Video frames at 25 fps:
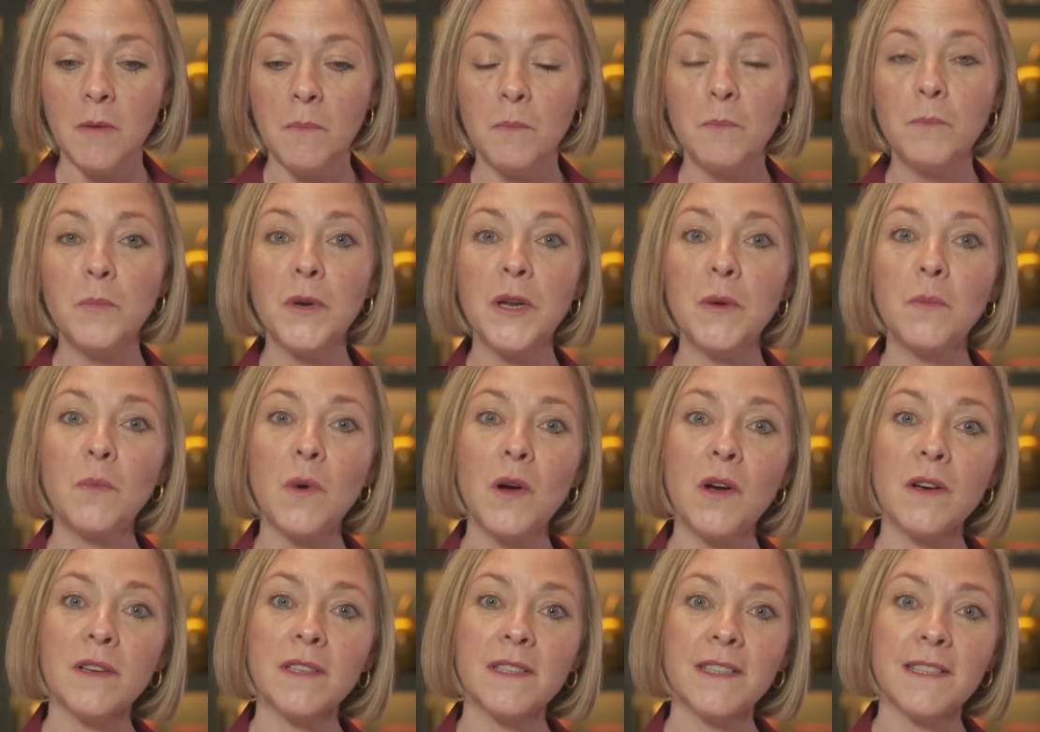But it
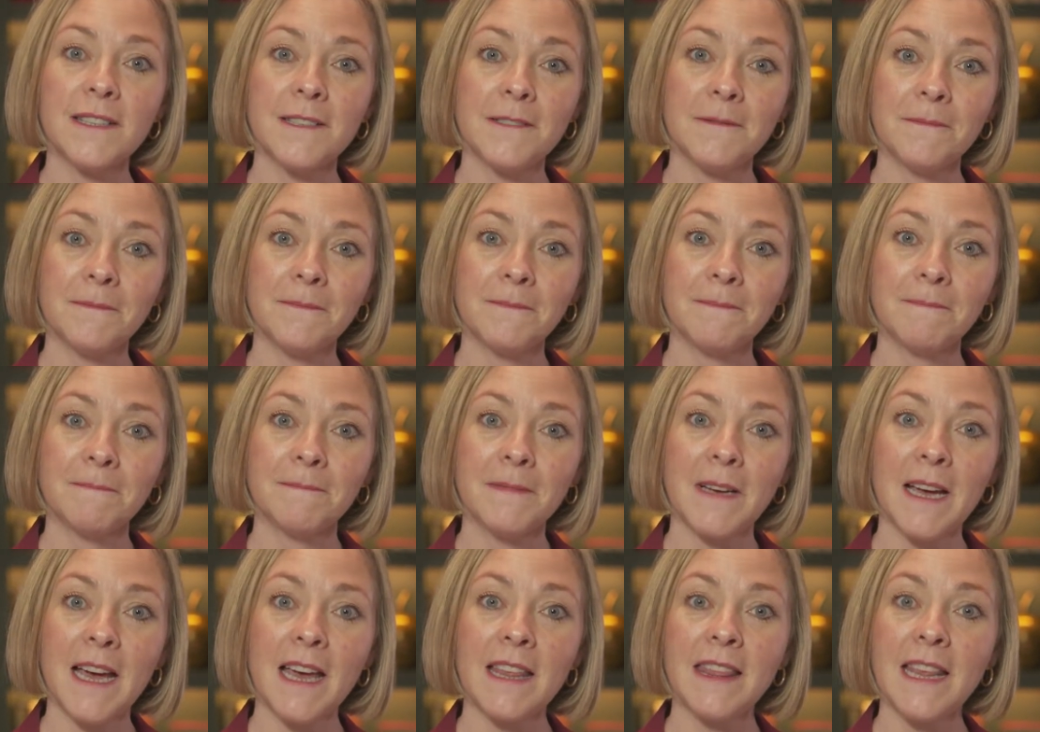was,
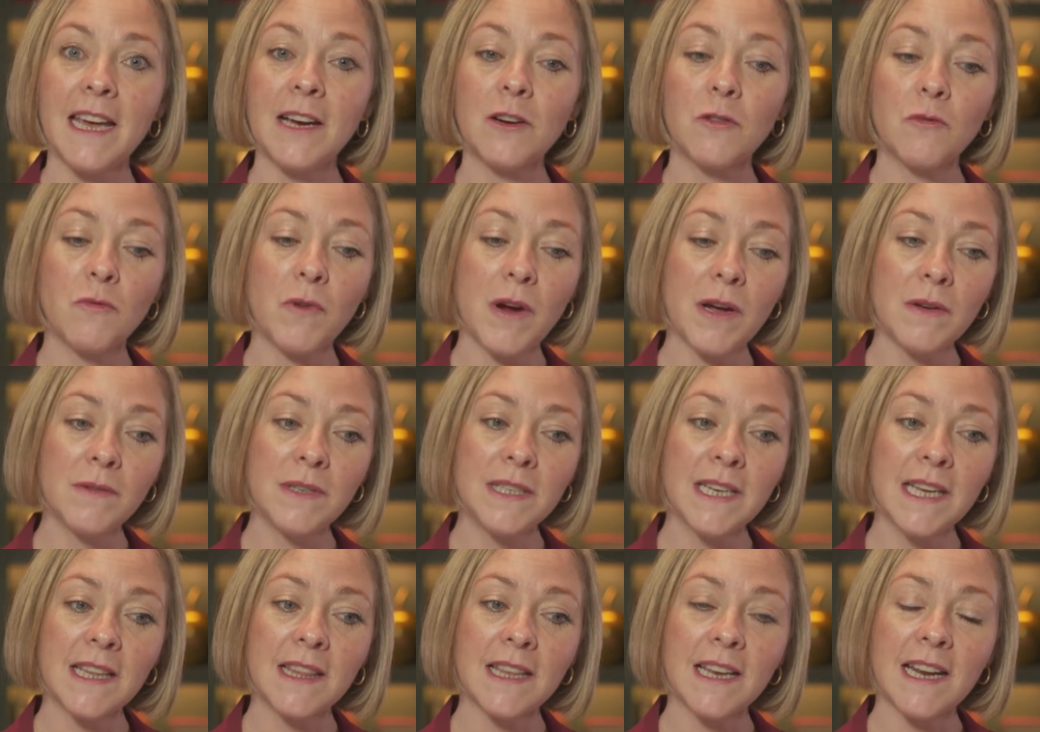and that
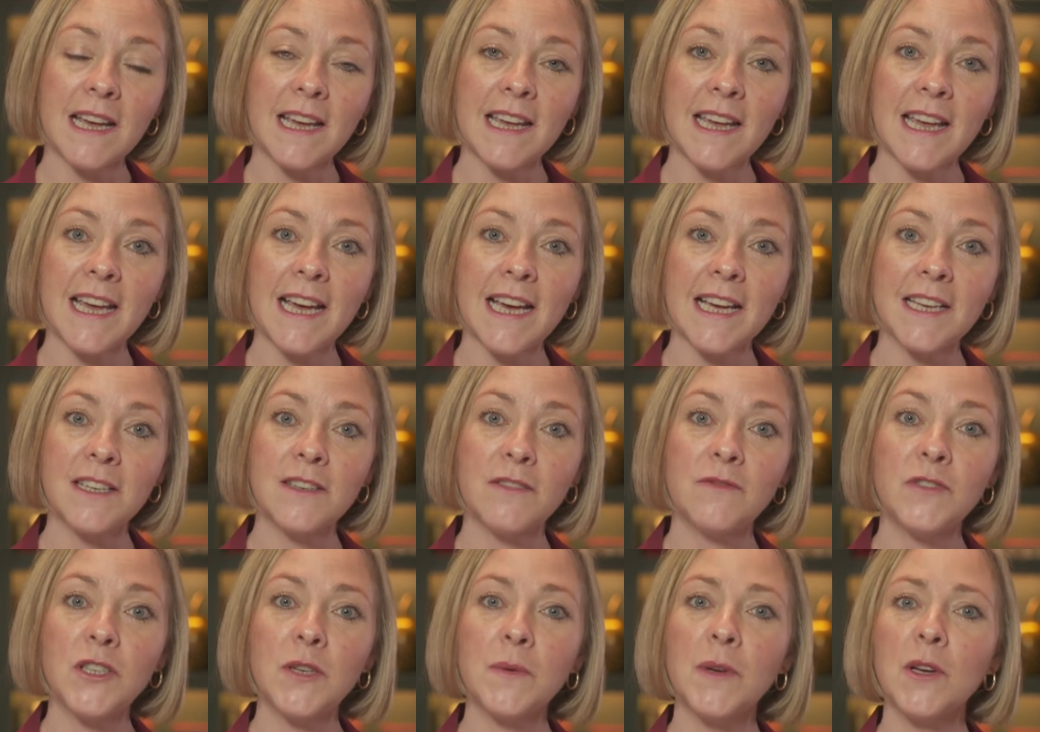grounding that I had
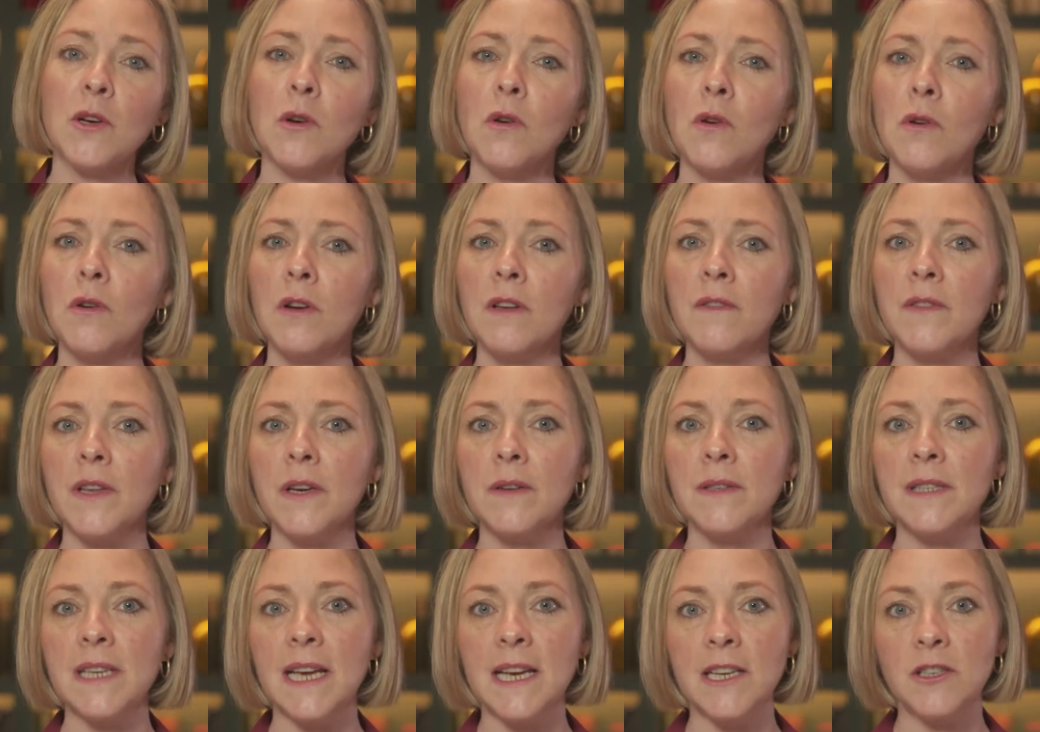of doing all of
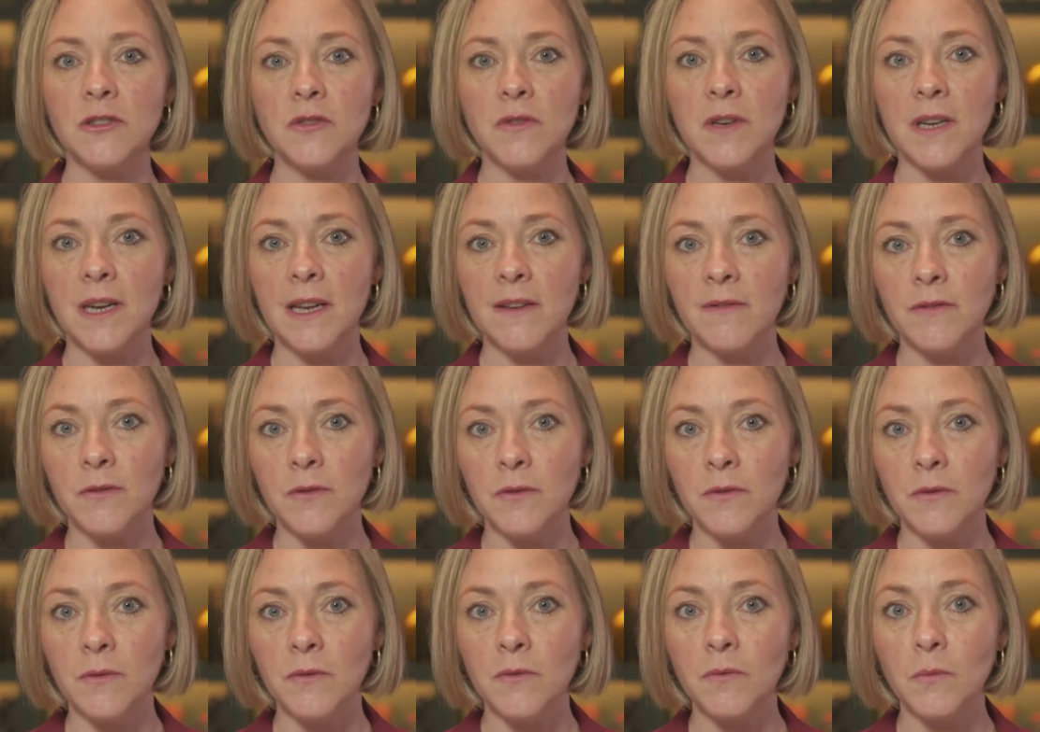those
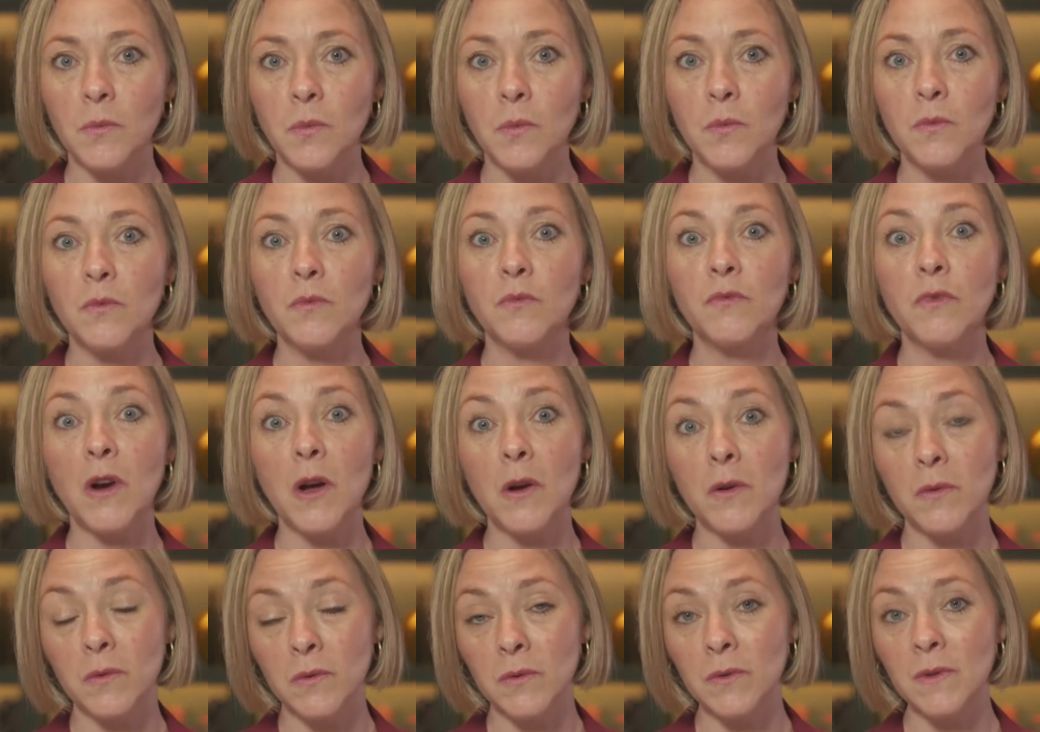entry-level
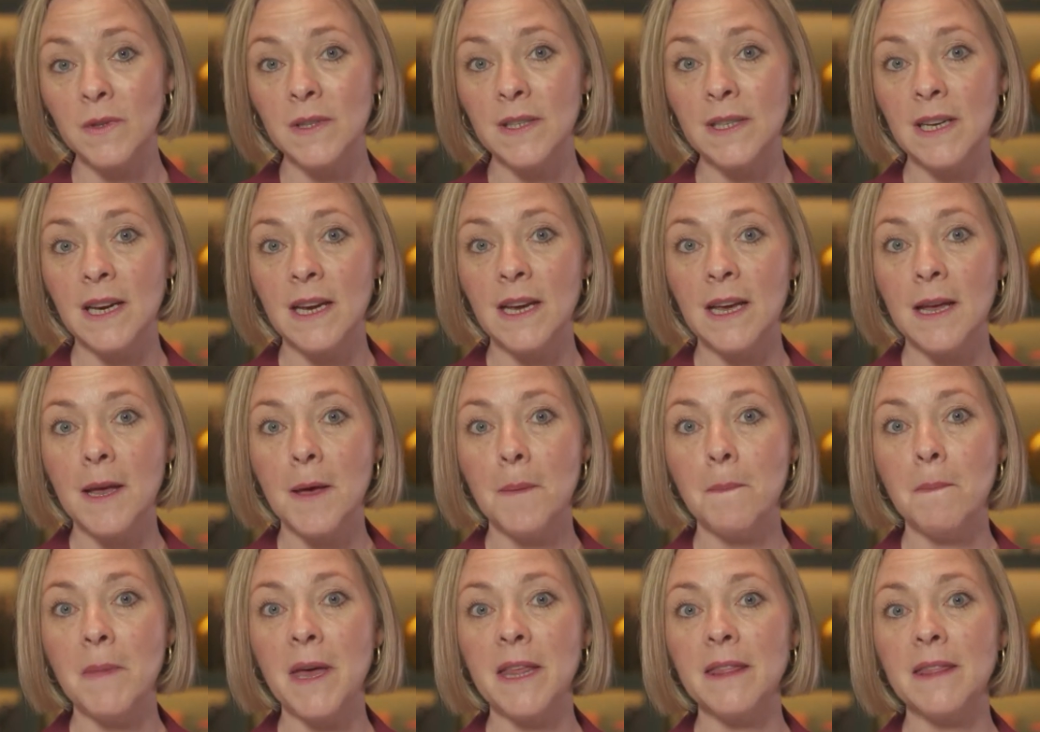roles
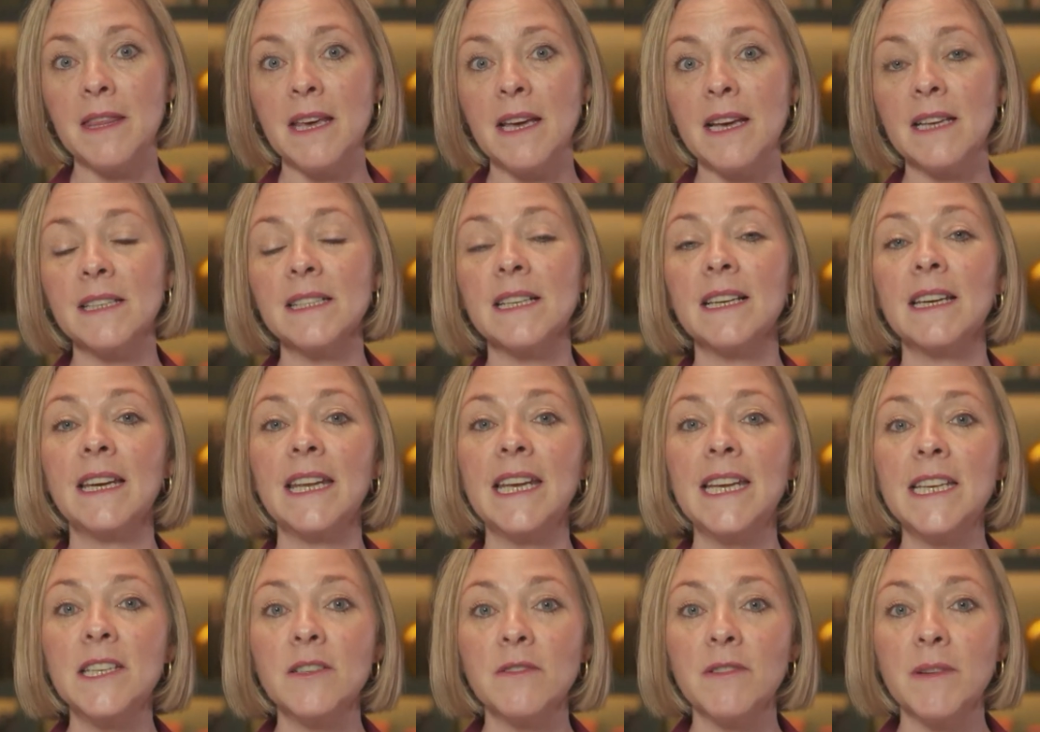meant that as a
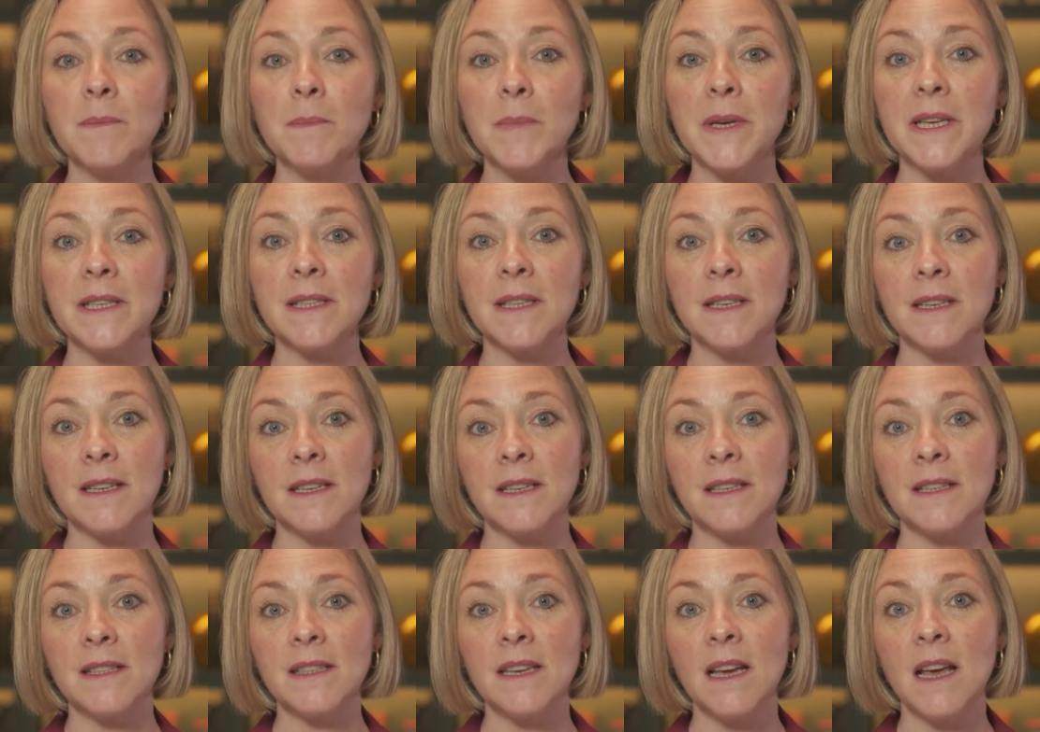leader in
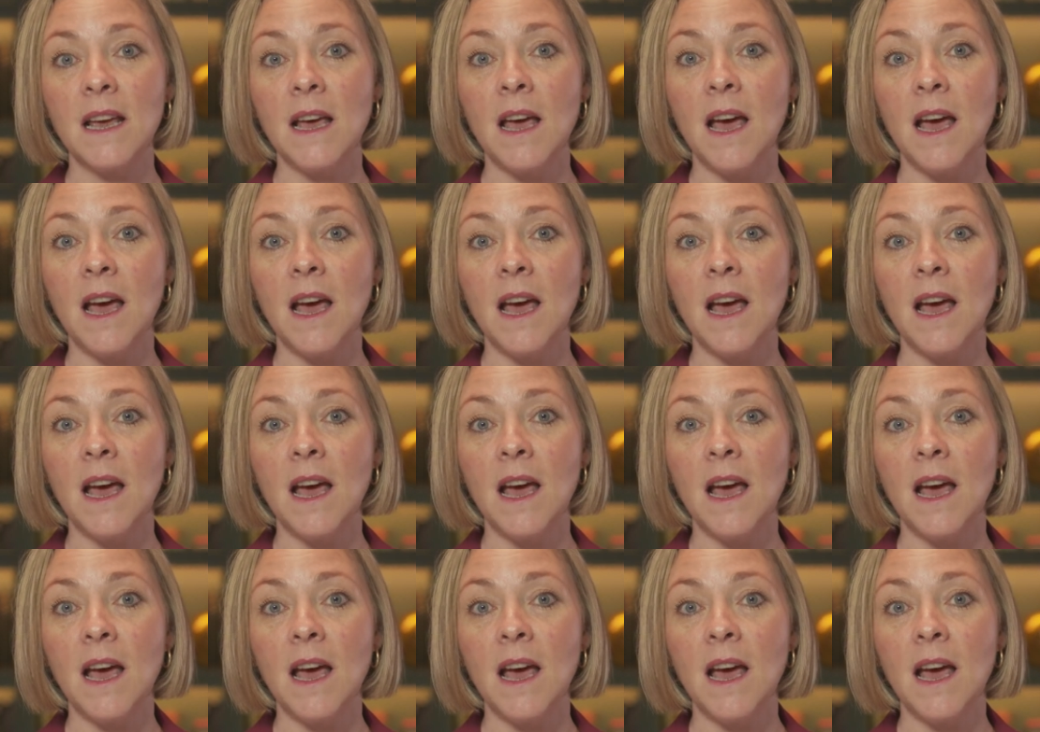business,